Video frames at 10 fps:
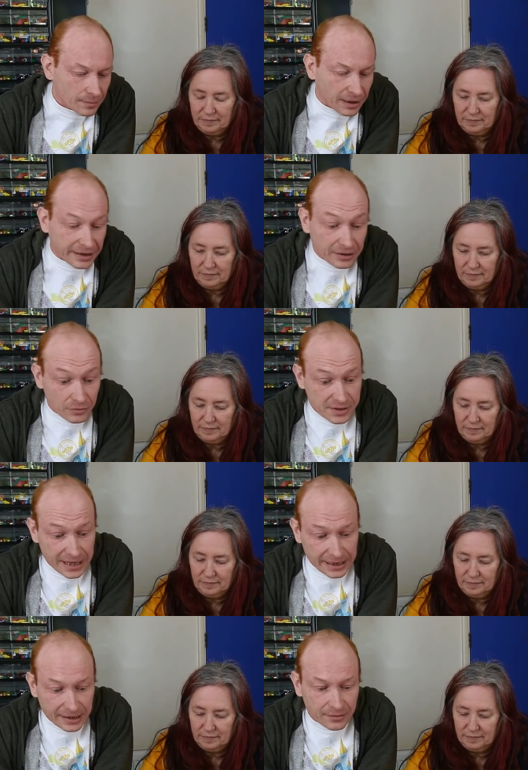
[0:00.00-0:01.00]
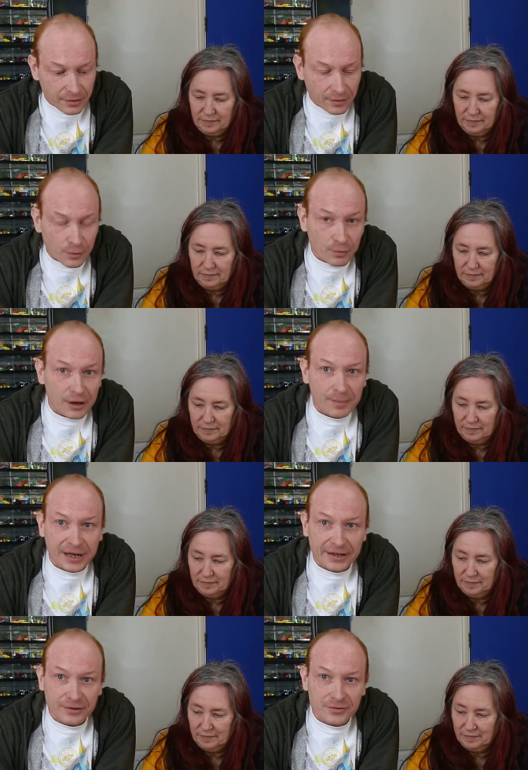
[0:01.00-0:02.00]
Speaker 1: planning on selling, and we were
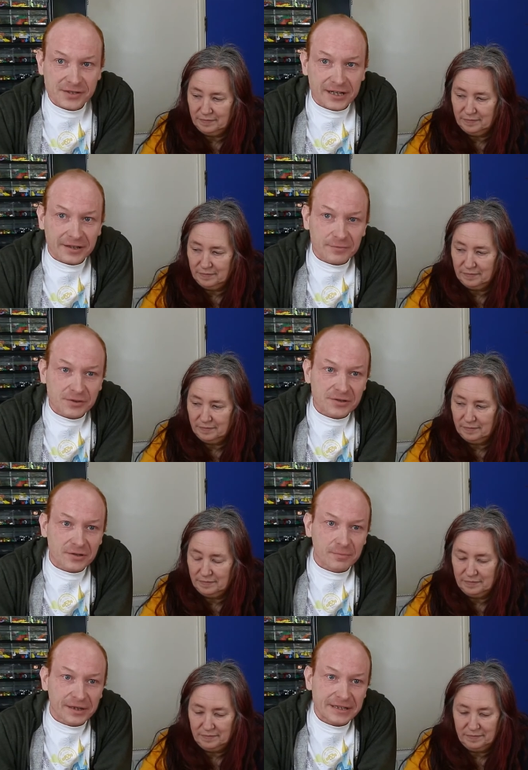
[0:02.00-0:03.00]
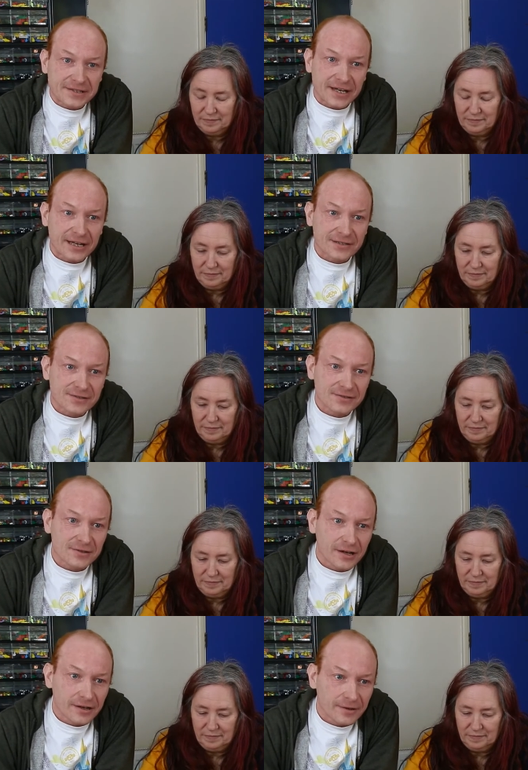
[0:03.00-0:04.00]
planning on selling them as complete sets
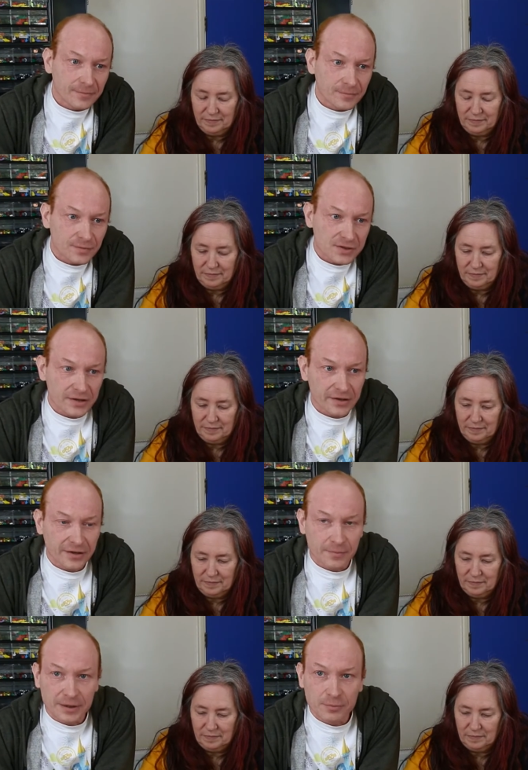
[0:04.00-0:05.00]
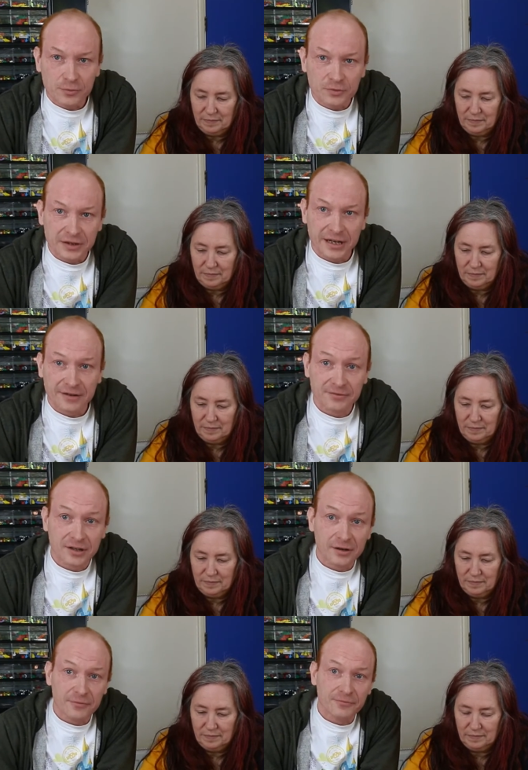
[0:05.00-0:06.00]
um, so that other people didn't have to
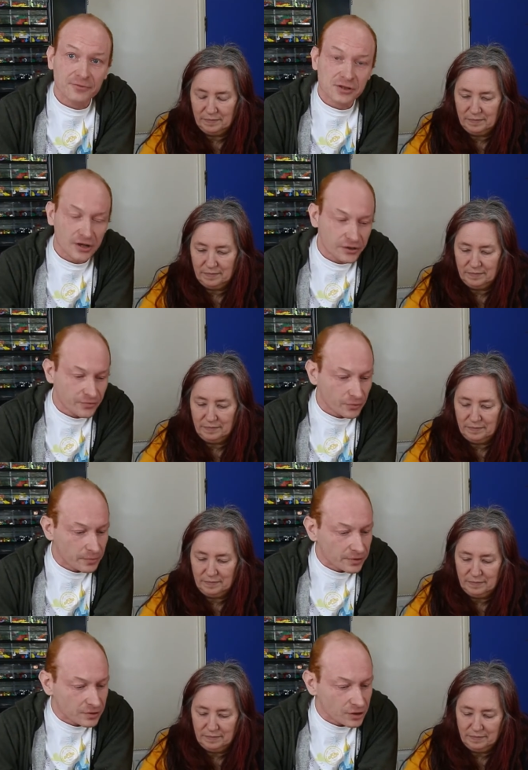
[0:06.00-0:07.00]
go and search for them in the